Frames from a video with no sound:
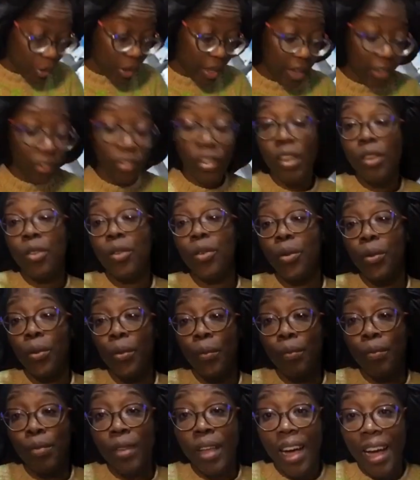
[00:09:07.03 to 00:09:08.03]
yes, I do.
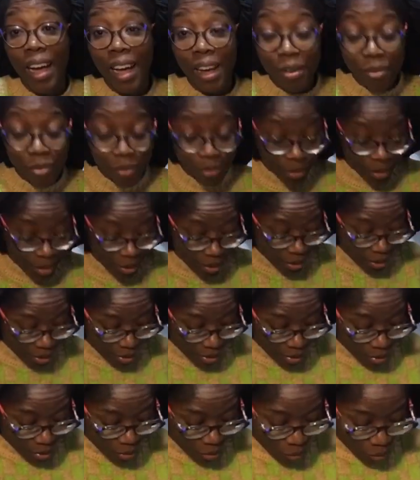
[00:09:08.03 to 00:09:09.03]
I have
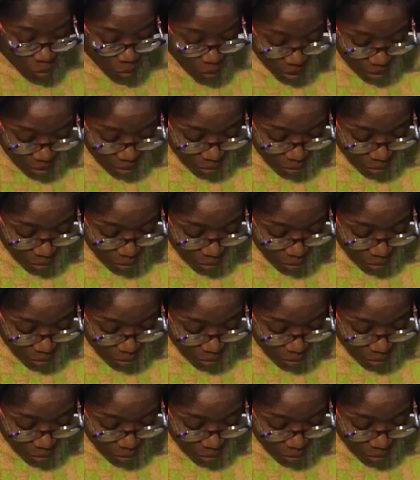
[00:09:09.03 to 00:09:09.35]
one